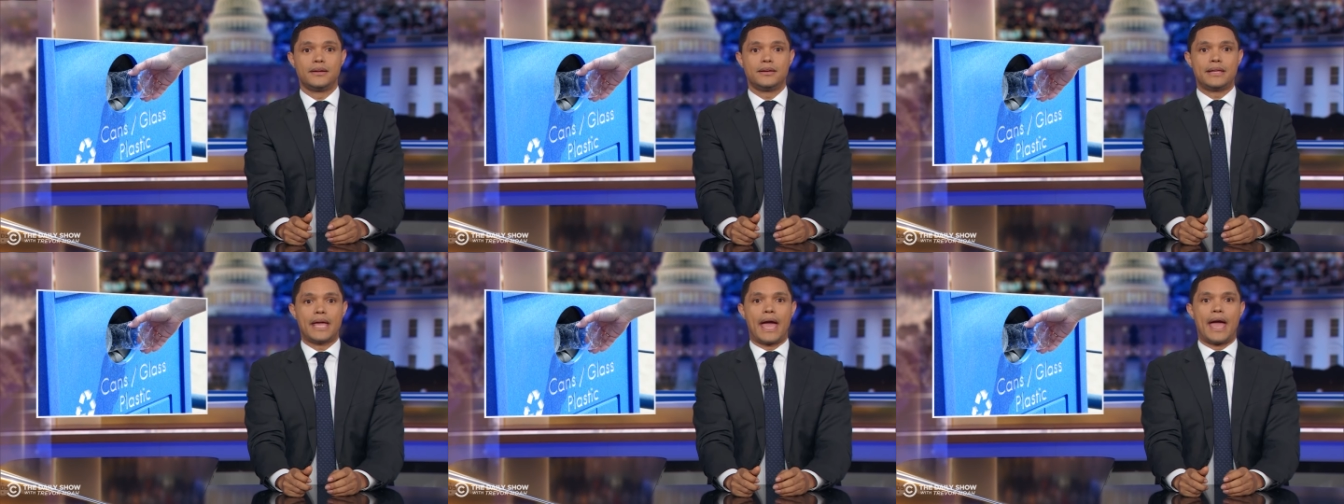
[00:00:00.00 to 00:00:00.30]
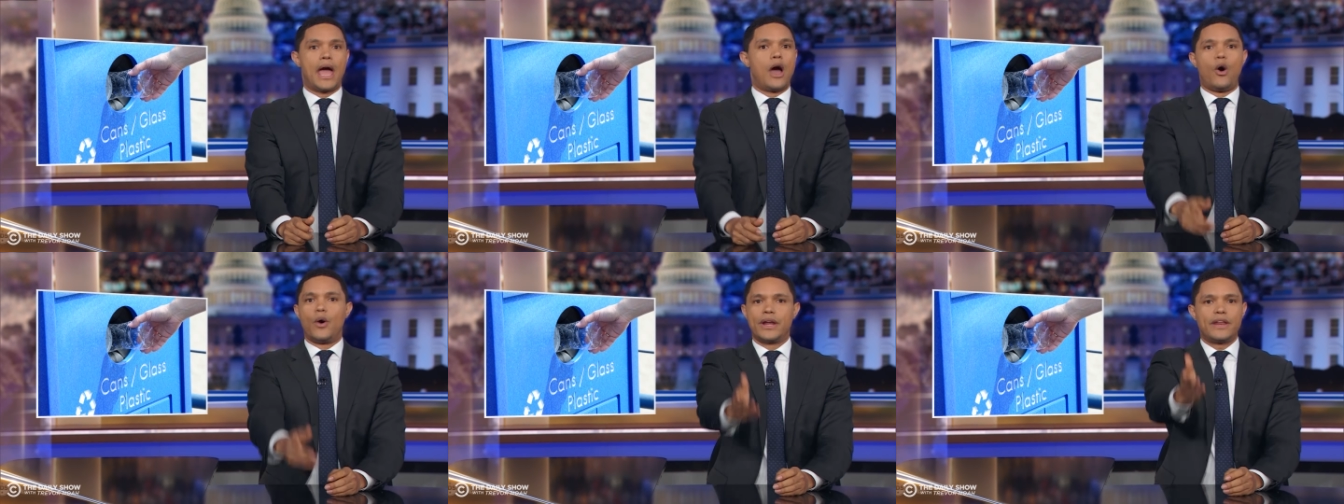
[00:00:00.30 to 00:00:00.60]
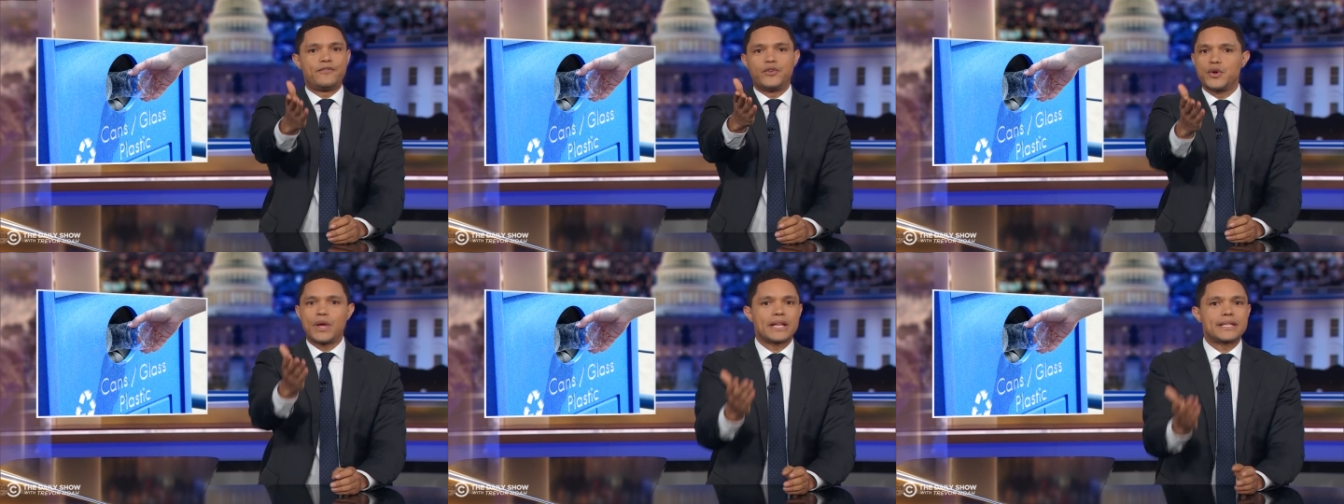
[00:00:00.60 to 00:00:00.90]
Yeah. Oh, and
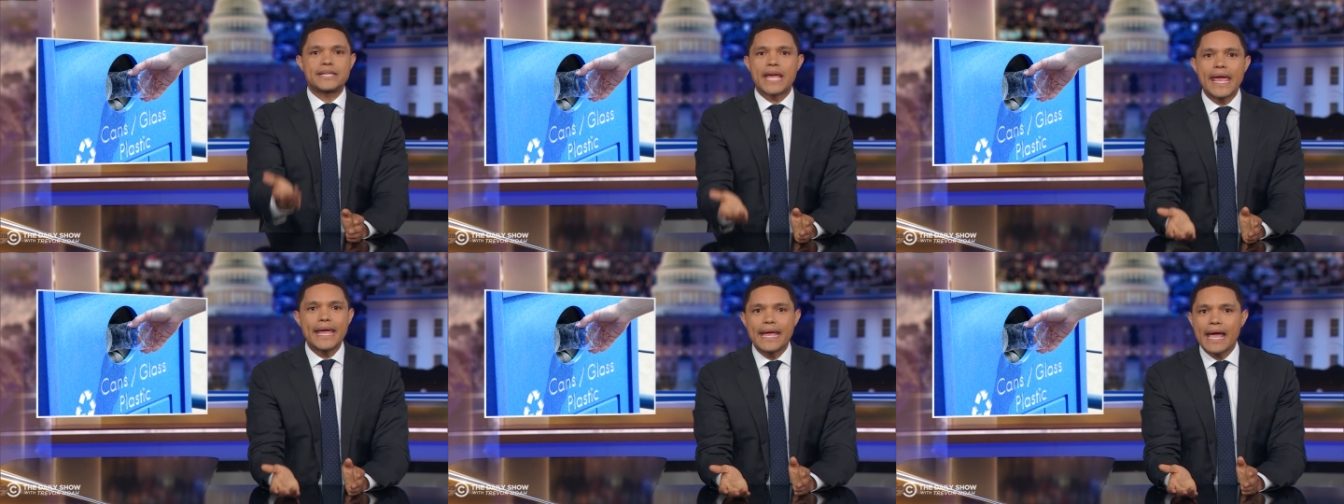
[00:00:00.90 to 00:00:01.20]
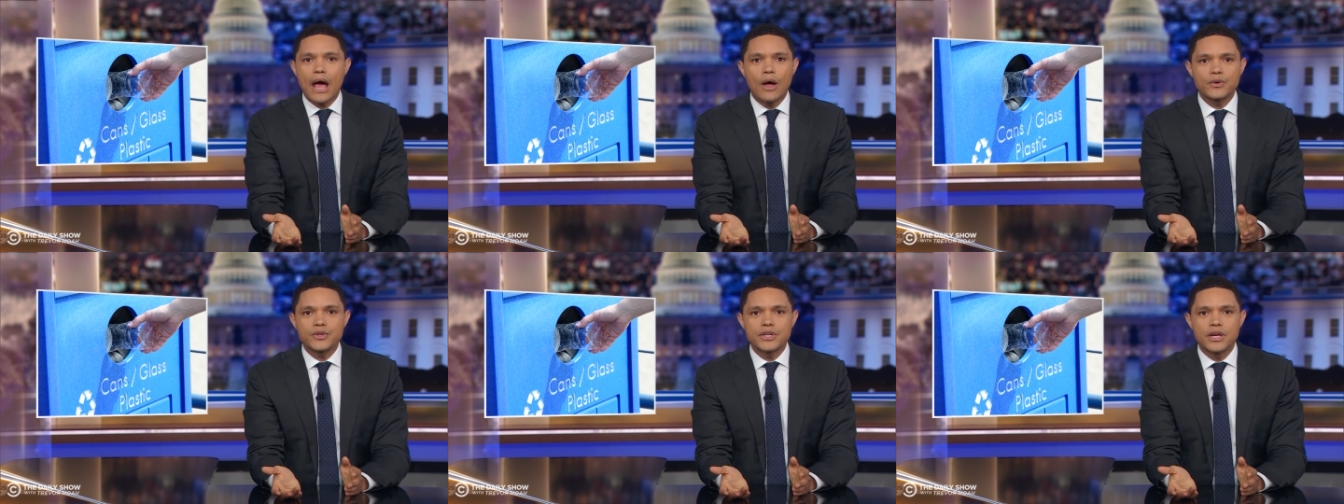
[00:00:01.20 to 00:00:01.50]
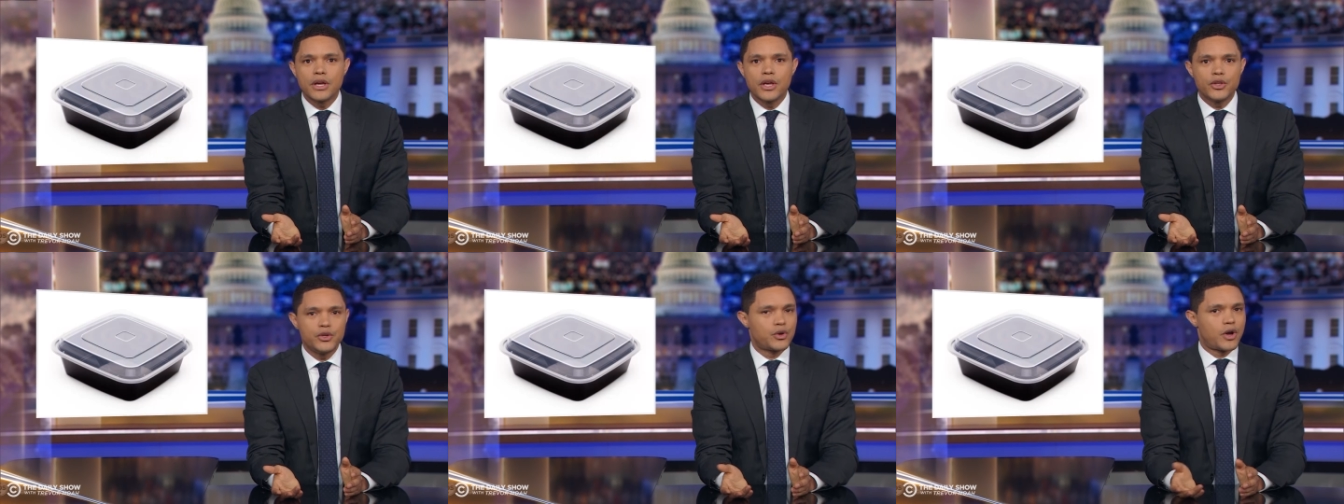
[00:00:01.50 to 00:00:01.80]
if you get takeout,
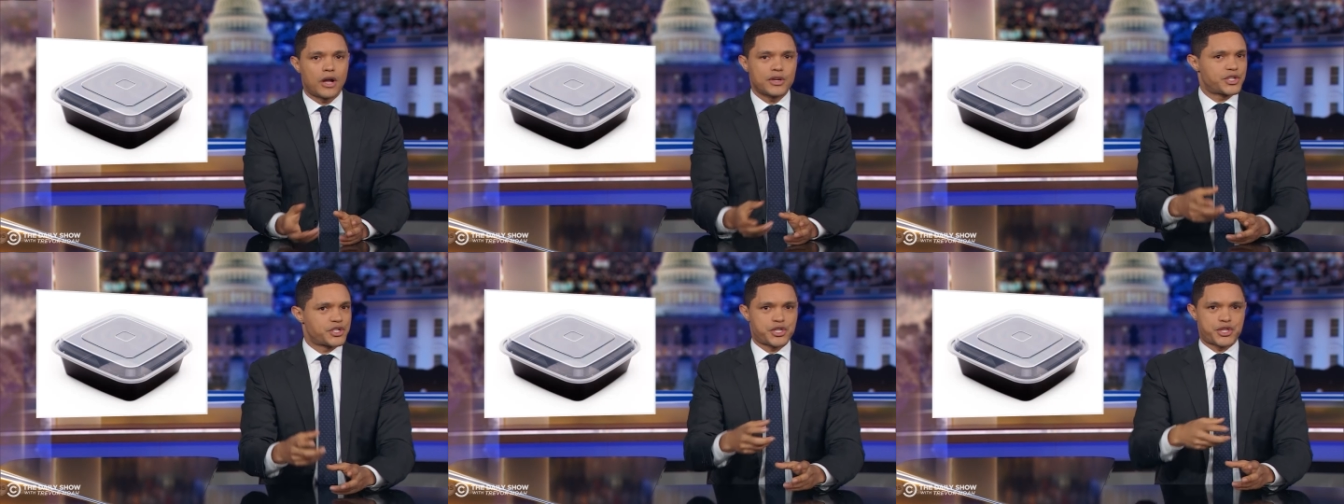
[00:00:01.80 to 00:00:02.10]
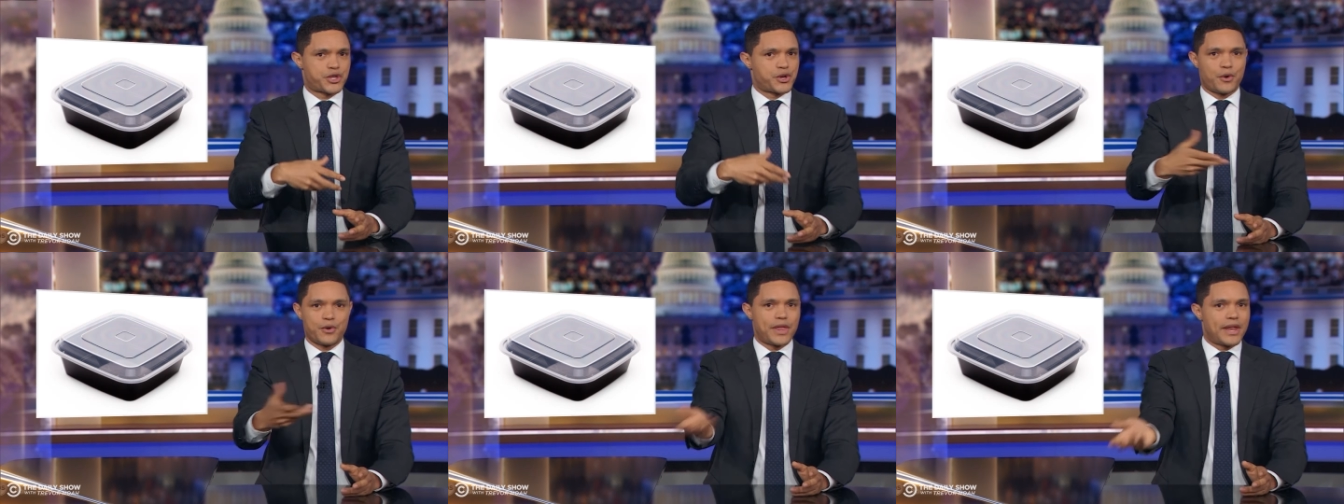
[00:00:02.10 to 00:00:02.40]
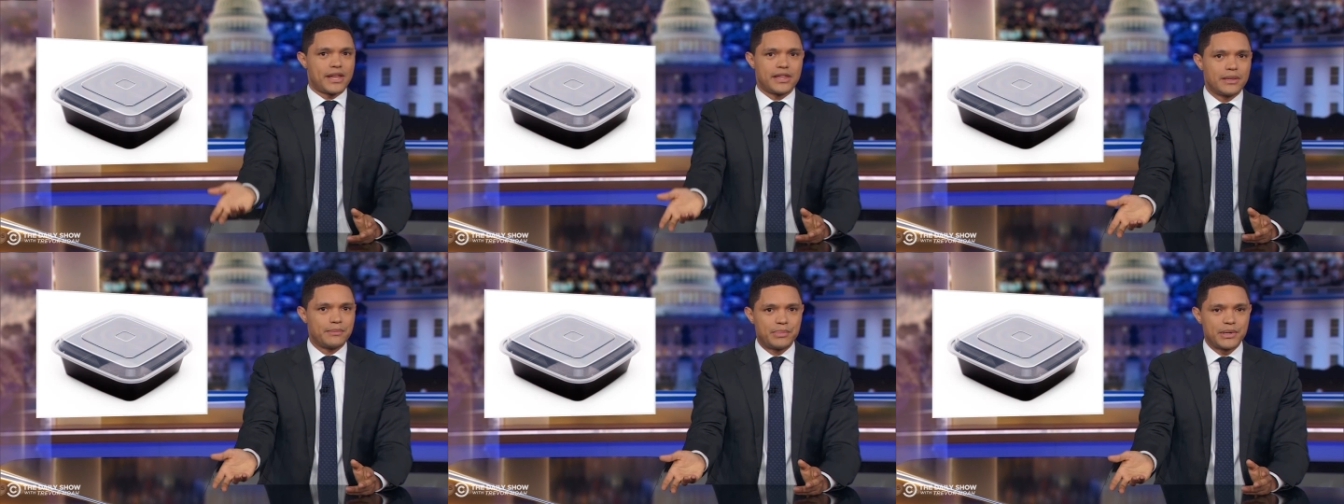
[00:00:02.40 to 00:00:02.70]
you can't just throw
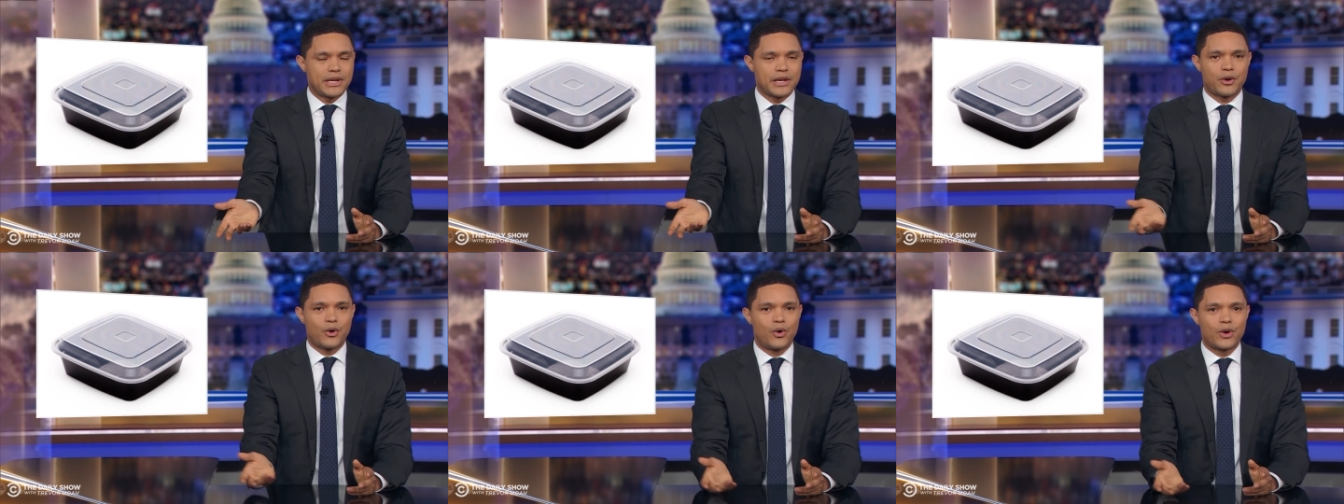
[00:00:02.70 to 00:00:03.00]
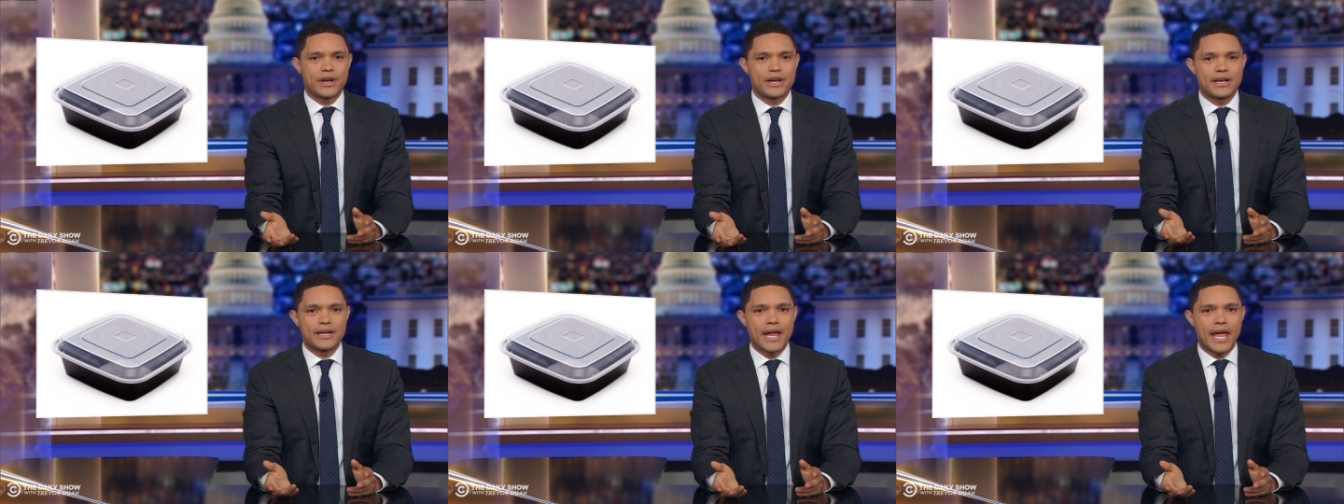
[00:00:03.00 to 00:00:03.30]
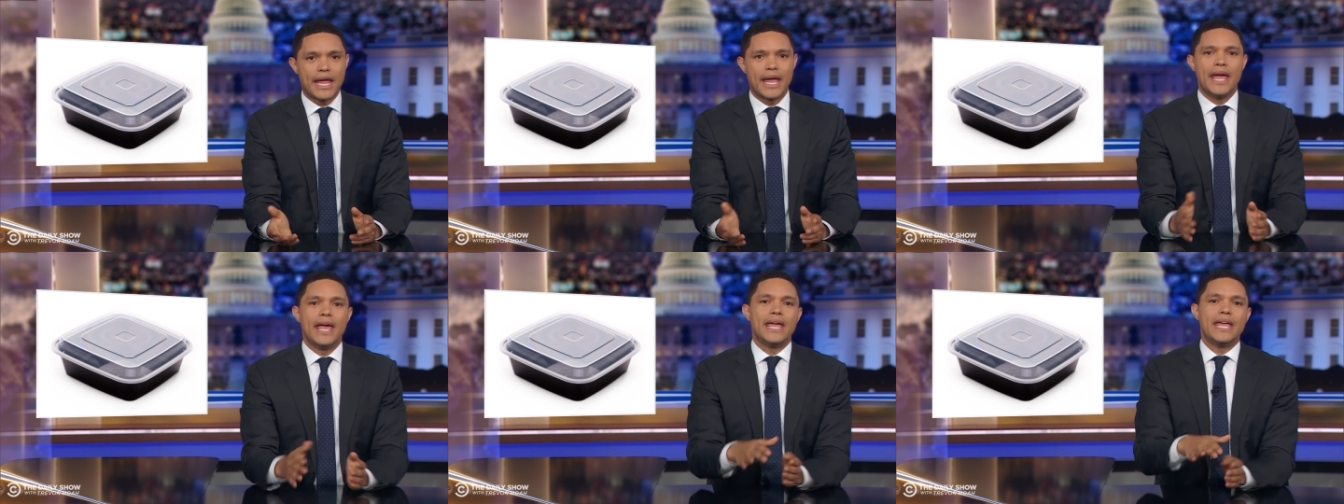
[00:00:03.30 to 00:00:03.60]
that in the bin and call it a
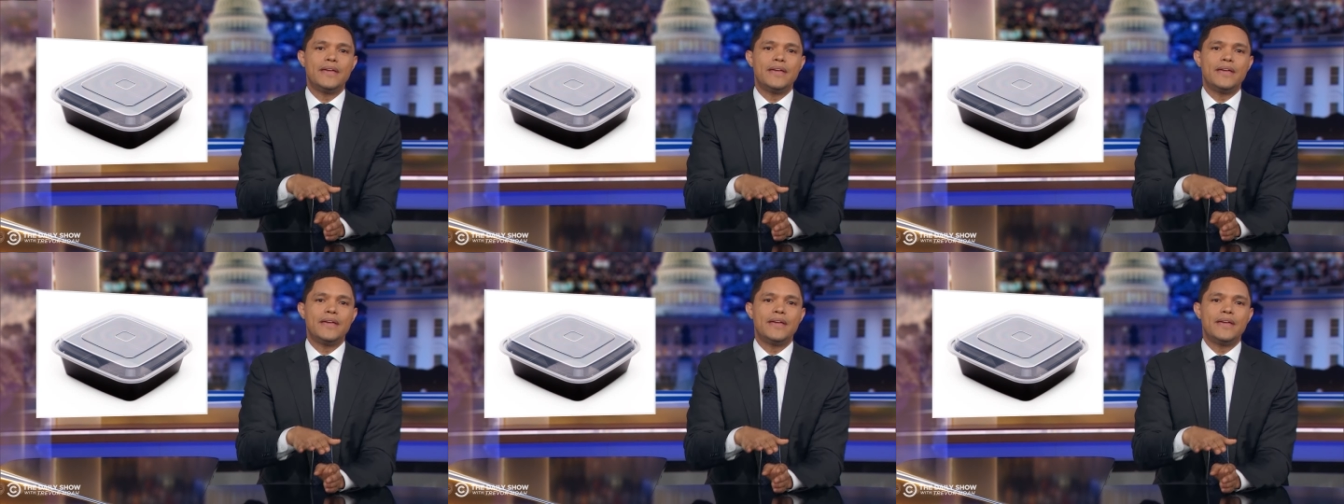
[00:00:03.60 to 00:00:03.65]
day.